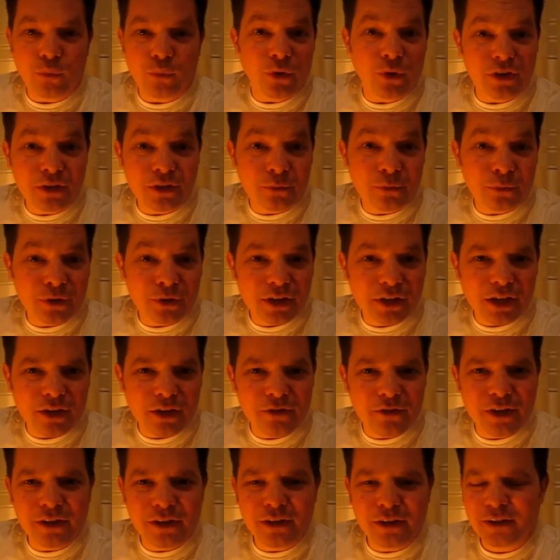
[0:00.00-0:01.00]
Why did I want to
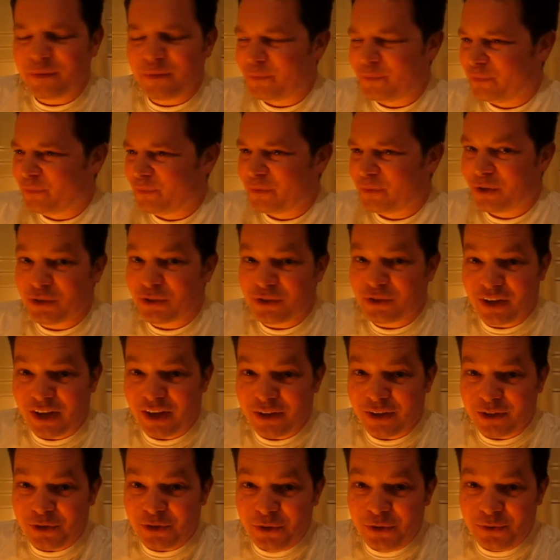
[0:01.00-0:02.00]
go there? Because it
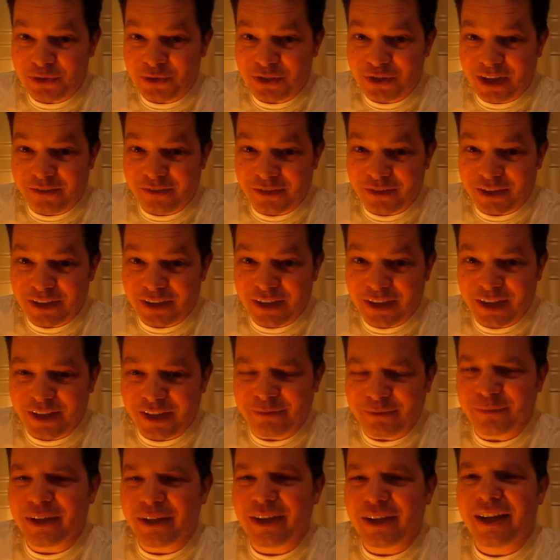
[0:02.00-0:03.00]
had a cool sounding
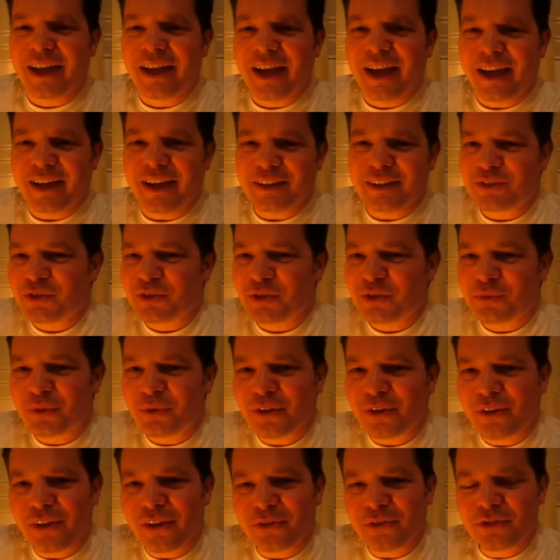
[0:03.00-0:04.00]
name, and it's just
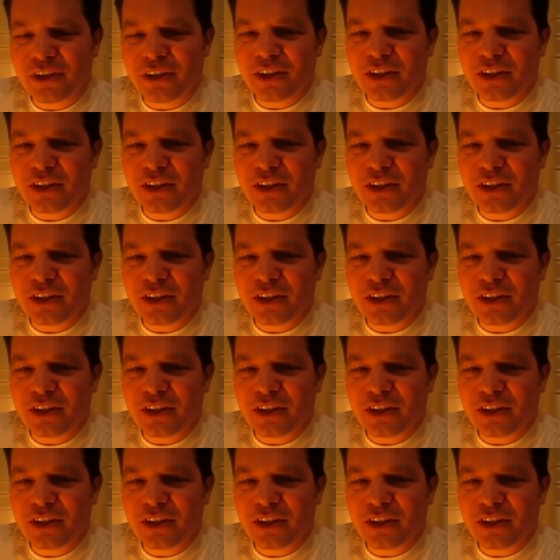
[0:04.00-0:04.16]
one of those